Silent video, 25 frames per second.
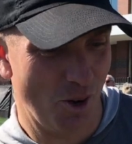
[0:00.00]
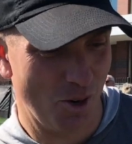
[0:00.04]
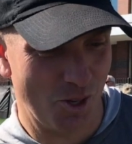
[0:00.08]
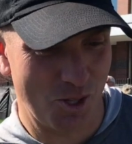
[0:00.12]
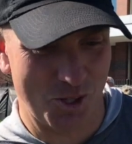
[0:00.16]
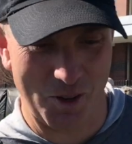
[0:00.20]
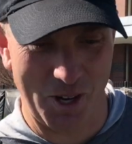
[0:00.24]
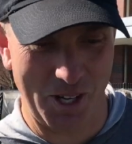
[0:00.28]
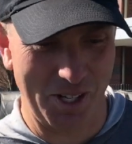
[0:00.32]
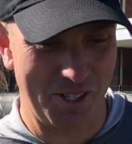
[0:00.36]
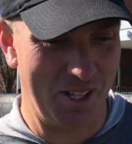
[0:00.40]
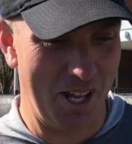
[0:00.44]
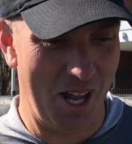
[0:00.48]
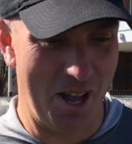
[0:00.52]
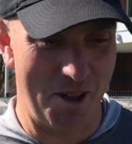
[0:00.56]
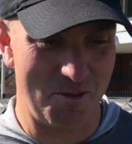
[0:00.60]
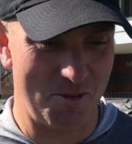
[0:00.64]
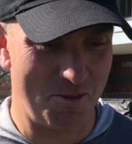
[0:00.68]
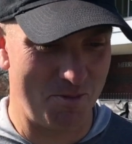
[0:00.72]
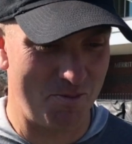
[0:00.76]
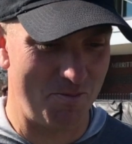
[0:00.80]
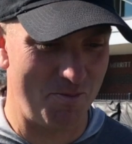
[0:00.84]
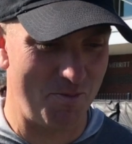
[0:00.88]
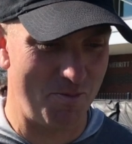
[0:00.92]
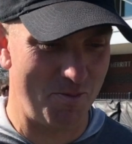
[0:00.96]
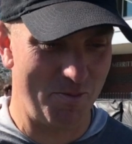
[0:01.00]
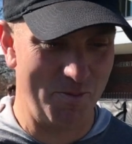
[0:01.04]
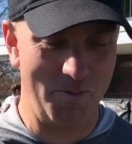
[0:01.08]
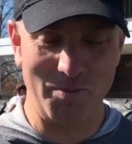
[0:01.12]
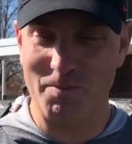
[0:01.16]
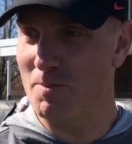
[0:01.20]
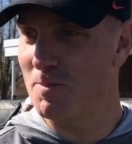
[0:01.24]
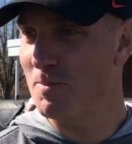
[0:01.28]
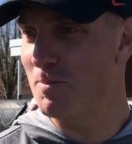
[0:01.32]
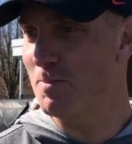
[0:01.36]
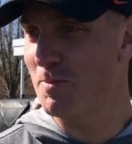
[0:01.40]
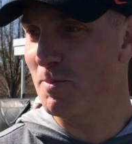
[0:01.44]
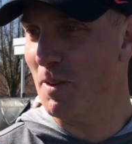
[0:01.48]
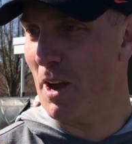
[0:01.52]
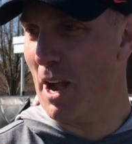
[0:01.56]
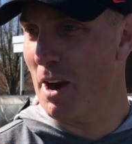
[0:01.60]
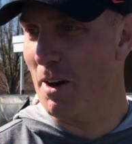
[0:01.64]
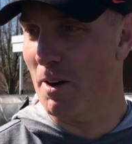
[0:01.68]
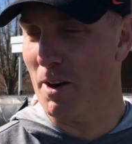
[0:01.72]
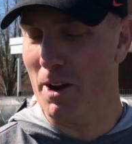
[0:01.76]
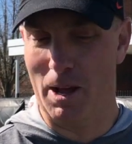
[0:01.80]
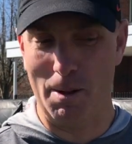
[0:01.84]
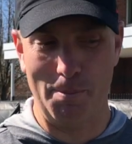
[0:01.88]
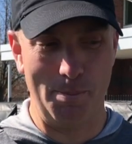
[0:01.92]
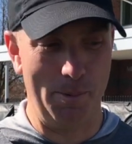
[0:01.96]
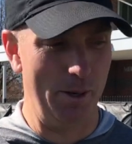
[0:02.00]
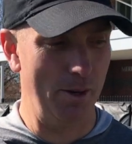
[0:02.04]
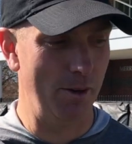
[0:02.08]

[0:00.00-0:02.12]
our strength staff's fired up, and